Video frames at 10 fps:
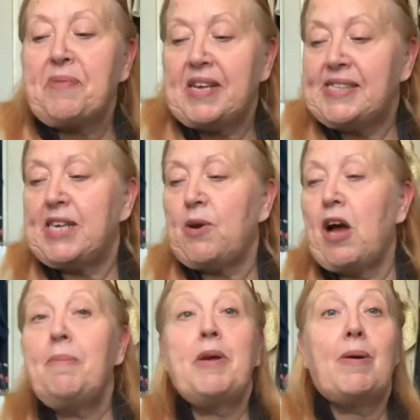So
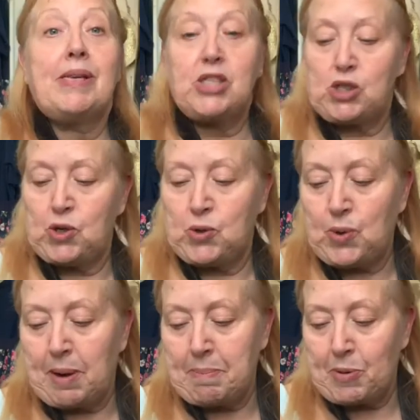I'm going to
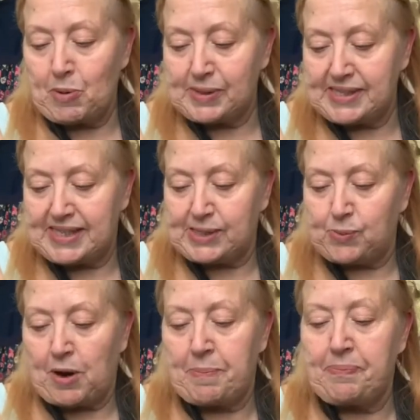unbox this
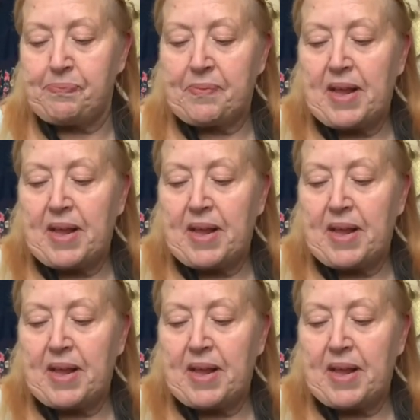one.